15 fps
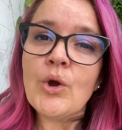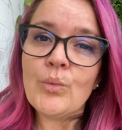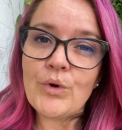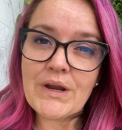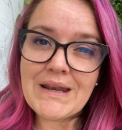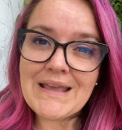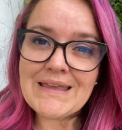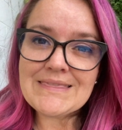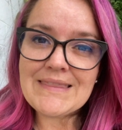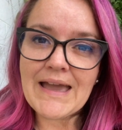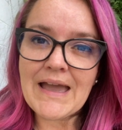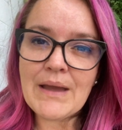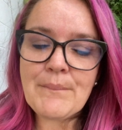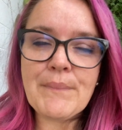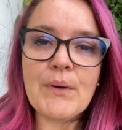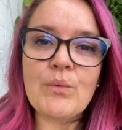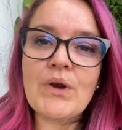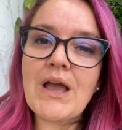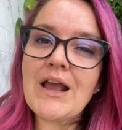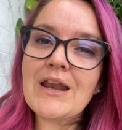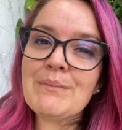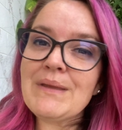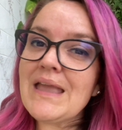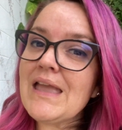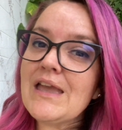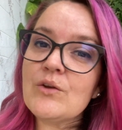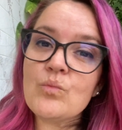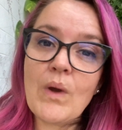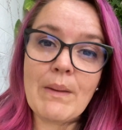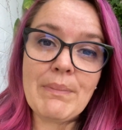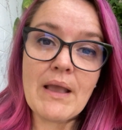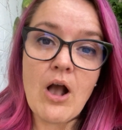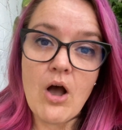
we're going to get that, but we're not going to be hand wiping